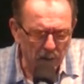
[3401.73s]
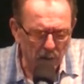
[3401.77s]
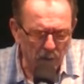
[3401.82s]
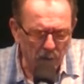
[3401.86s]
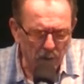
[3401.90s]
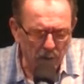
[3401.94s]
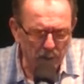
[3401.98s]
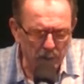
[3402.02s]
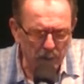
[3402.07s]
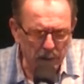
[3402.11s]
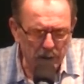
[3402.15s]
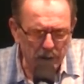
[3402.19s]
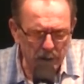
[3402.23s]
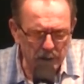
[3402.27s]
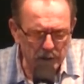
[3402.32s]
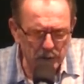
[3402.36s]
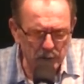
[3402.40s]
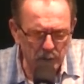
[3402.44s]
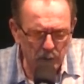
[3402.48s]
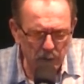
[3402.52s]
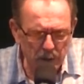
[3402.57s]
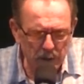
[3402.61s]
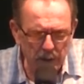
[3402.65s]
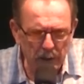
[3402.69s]
Lord,
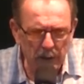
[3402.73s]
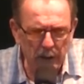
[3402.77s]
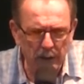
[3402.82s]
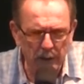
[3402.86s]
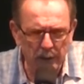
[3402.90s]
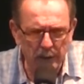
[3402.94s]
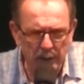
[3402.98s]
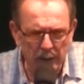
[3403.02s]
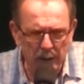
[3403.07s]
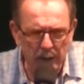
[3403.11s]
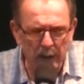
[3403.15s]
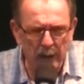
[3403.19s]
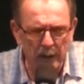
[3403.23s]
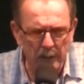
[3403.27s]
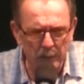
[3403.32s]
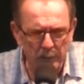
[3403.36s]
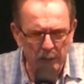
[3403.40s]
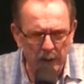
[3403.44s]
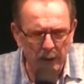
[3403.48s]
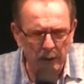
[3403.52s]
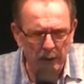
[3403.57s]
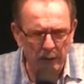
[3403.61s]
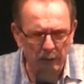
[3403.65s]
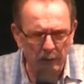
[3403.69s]
because we need to
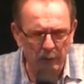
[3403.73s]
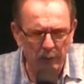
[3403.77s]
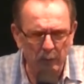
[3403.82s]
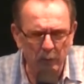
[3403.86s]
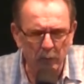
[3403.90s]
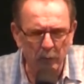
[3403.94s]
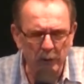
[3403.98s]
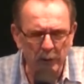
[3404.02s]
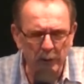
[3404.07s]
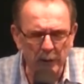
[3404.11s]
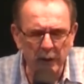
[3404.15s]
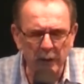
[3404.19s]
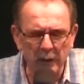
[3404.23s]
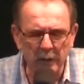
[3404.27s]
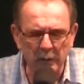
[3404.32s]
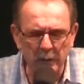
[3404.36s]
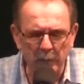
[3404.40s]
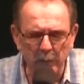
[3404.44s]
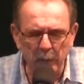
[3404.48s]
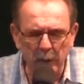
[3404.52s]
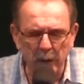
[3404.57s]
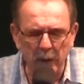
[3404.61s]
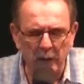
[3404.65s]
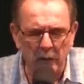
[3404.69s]
get better. We need
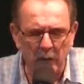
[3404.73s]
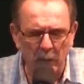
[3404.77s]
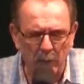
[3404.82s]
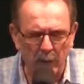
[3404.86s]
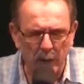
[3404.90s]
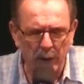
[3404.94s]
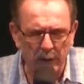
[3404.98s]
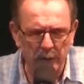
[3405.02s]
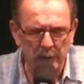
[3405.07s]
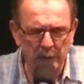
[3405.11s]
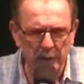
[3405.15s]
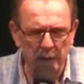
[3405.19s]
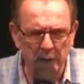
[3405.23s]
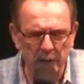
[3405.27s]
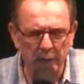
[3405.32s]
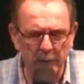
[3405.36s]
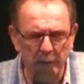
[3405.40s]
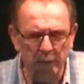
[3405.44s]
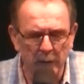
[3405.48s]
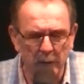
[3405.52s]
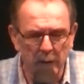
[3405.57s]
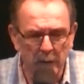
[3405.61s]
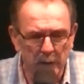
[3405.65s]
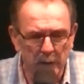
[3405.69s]
to be corrected